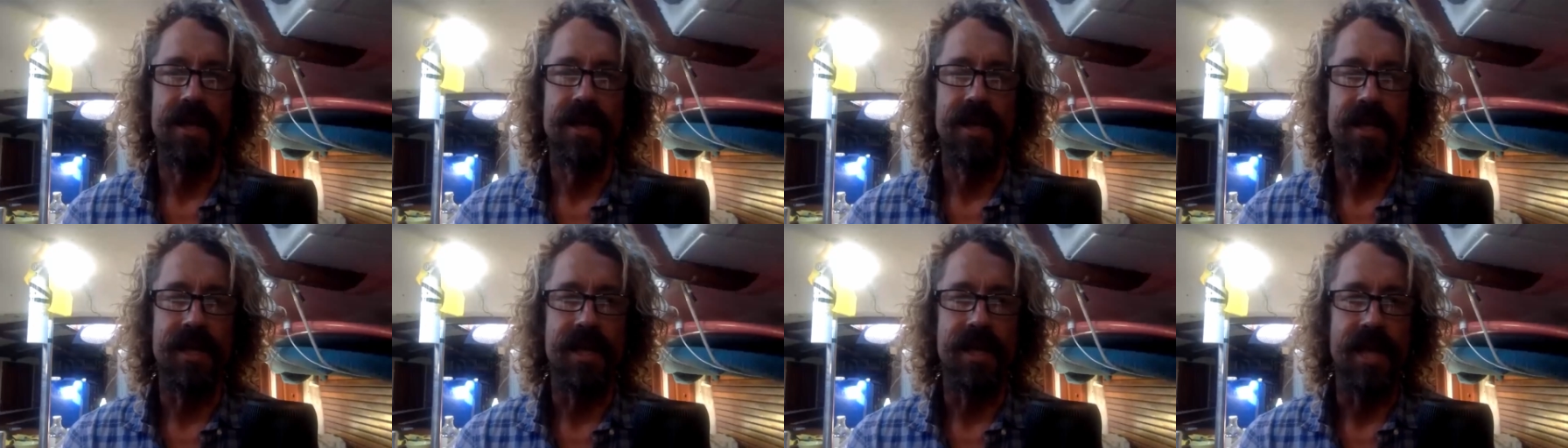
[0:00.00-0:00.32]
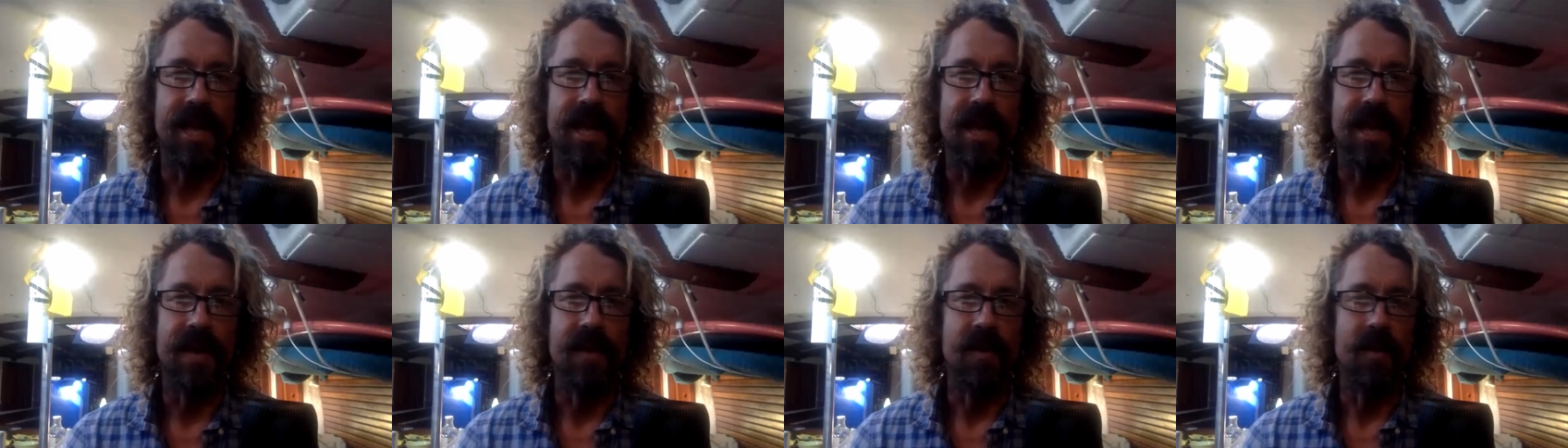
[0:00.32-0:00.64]

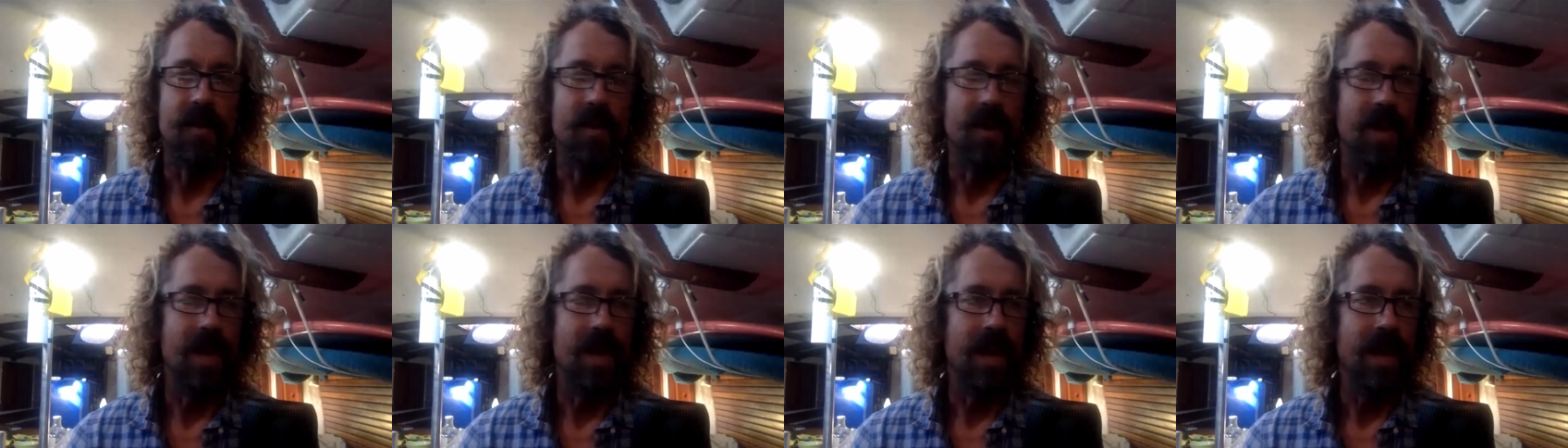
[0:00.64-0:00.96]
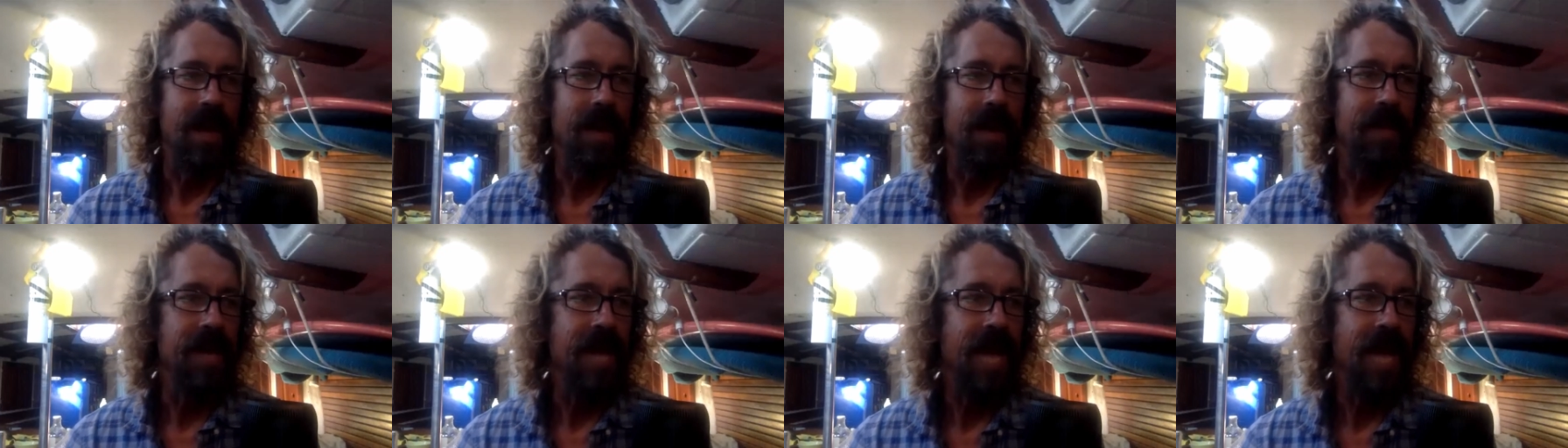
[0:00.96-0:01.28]
Yeah,
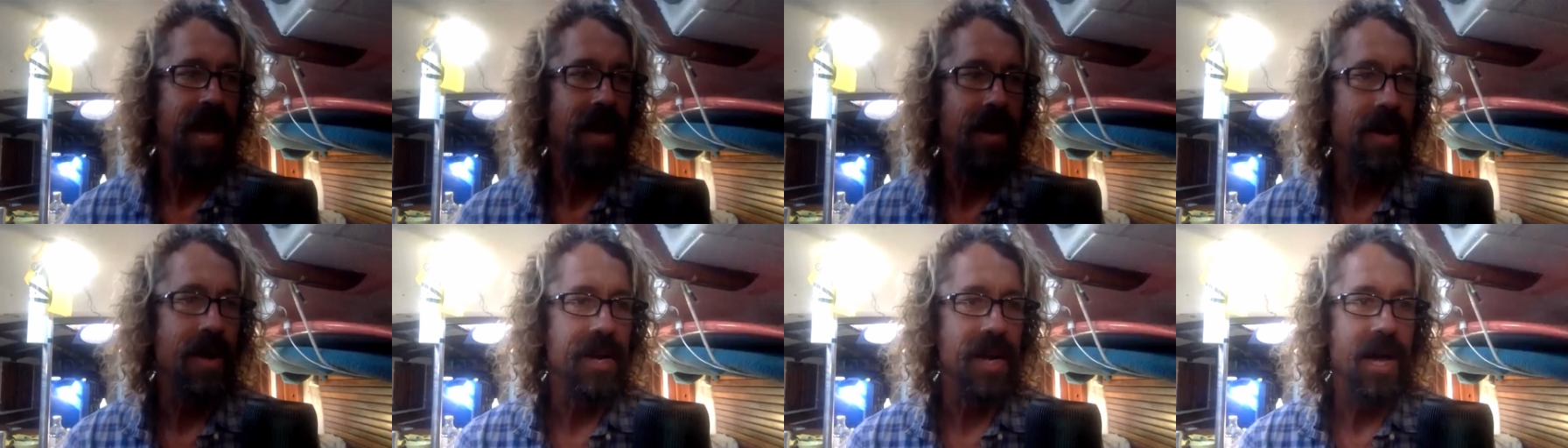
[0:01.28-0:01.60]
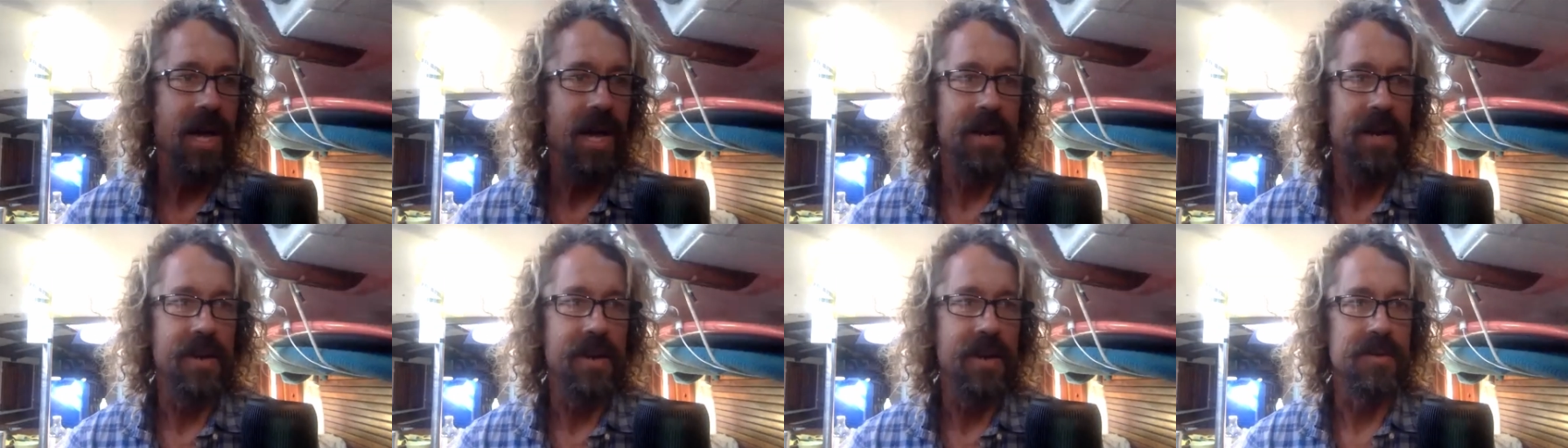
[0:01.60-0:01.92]
I mean, how I
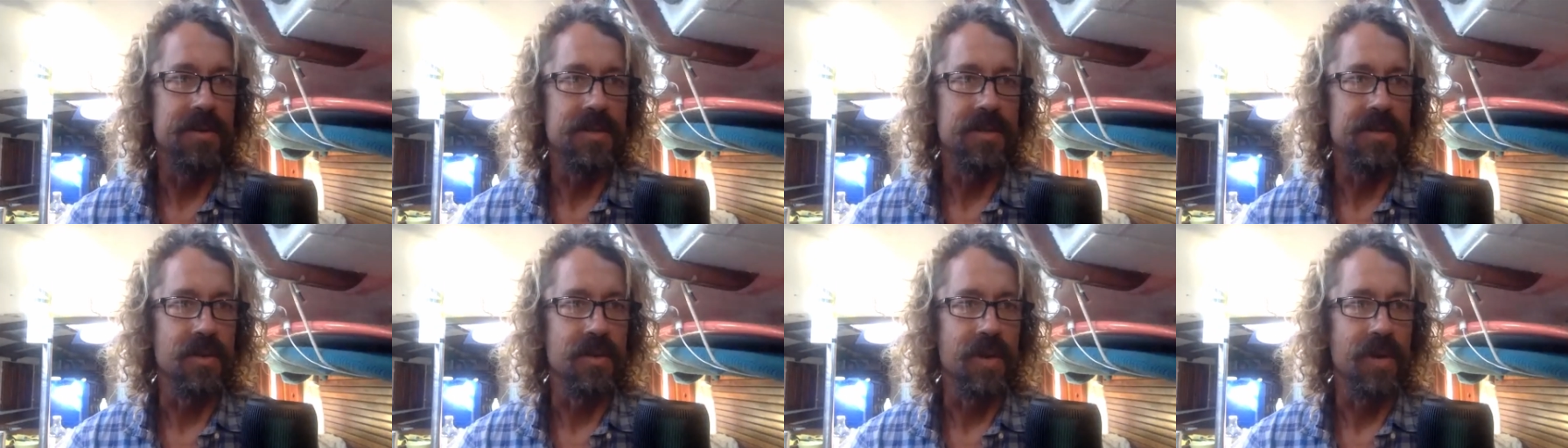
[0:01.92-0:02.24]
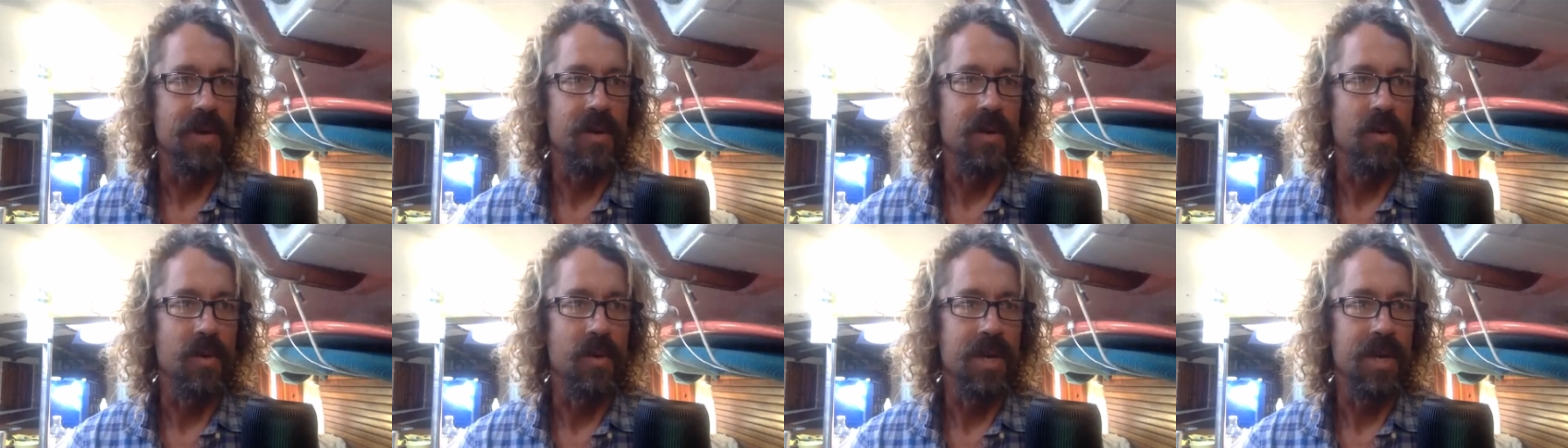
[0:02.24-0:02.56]
got here is a
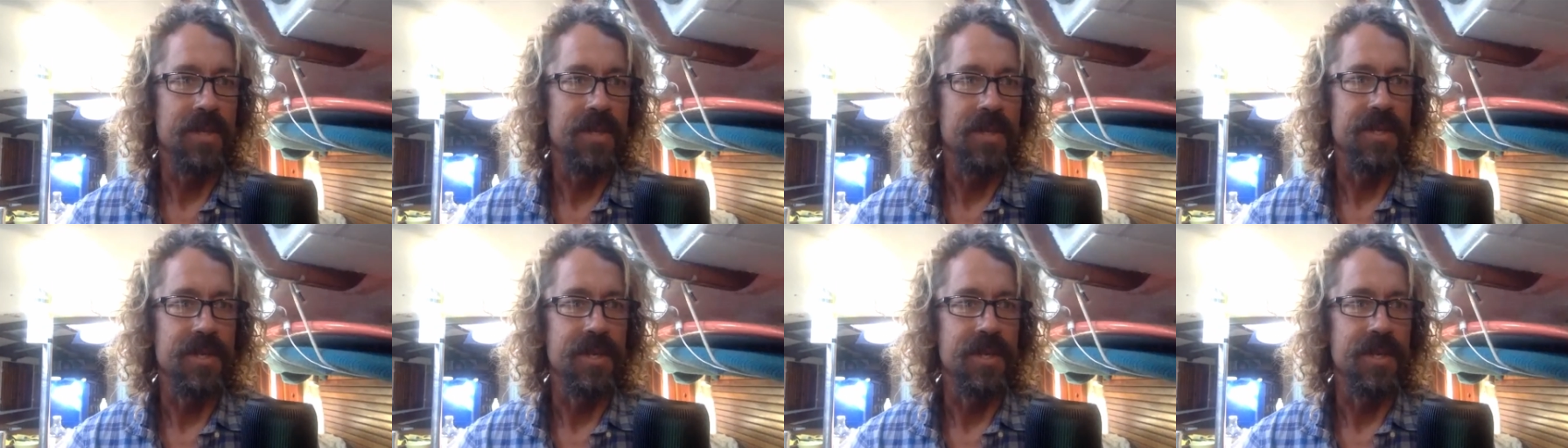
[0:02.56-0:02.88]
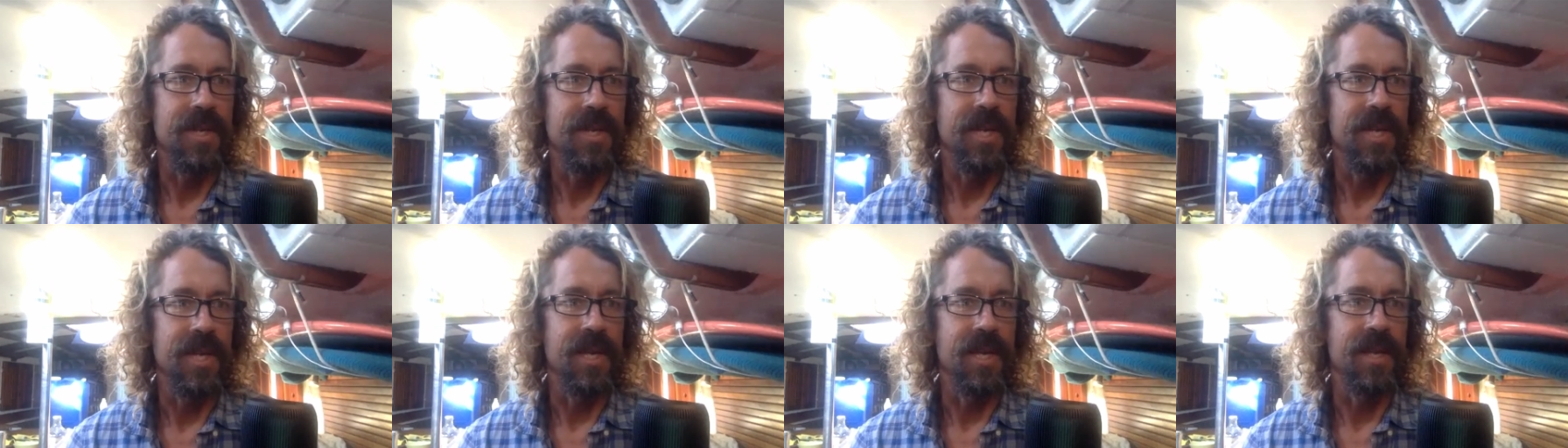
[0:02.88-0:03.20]
great
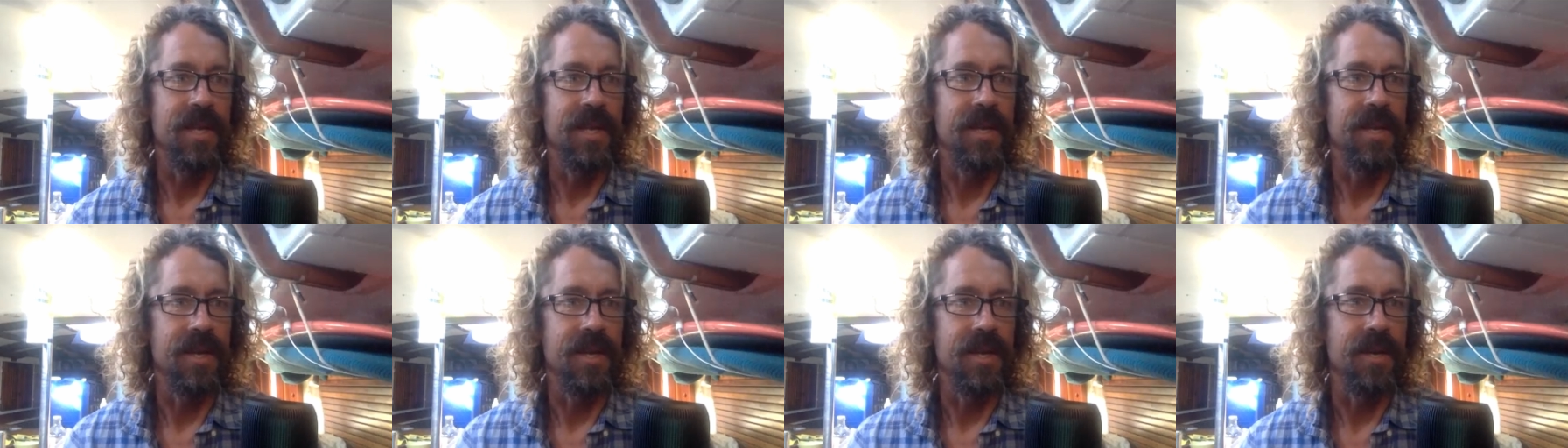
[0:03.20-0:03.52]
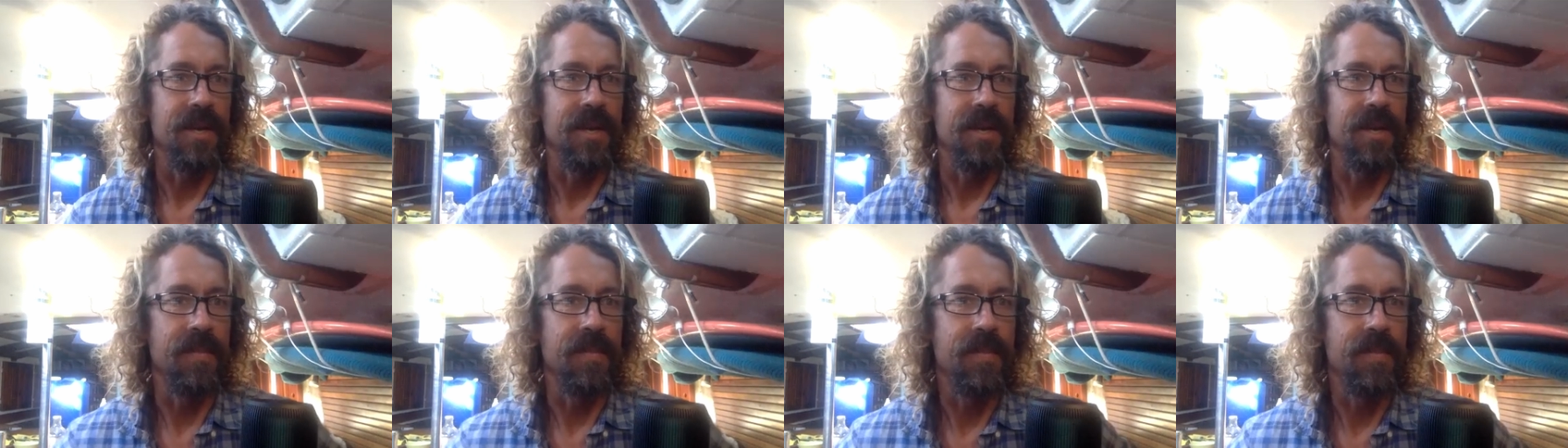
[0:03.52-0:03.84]
question, and
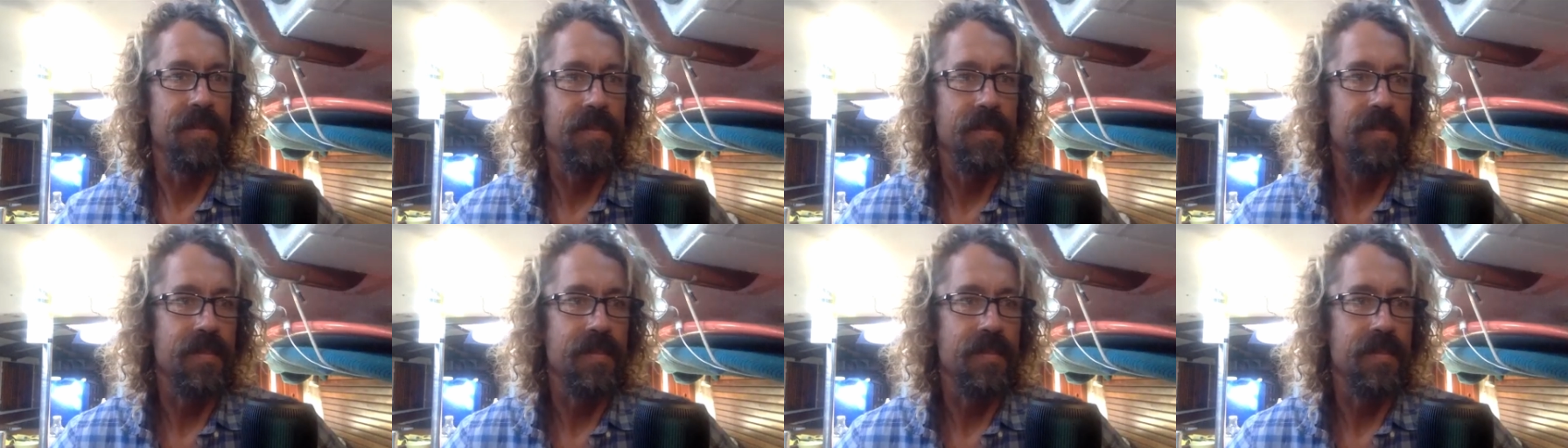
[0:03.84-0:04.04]
um,